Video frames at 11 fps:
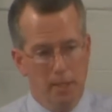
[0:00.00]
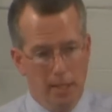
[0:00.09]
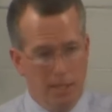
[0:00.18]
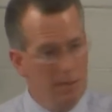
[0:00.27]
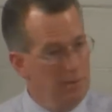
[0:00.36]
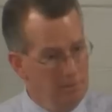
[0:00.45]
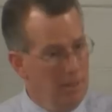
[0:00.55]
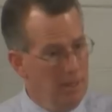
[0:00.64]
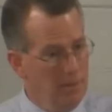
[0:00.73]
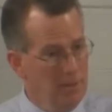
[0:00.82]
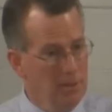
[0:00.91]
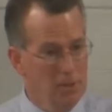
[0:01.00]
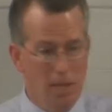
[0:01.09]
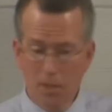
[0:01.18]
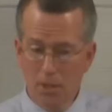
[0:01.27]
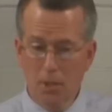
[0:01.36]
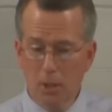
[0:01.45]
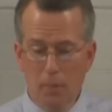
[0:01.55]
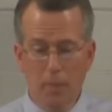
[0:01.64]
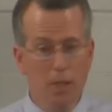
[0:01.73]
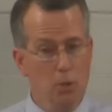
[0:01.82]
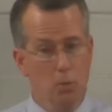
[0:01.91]
And it's not necessarily
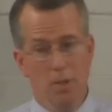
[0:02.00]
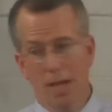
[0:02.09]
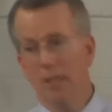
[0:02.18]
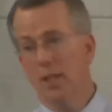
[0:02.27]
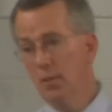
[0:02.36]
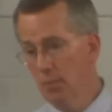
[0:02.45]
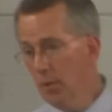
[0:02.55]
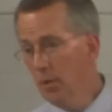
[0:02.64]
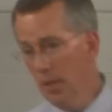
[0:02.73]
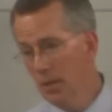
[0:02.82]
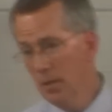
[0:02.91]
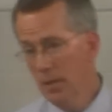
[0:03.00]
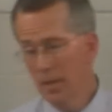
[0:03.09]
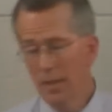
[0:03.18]
because we're not converted,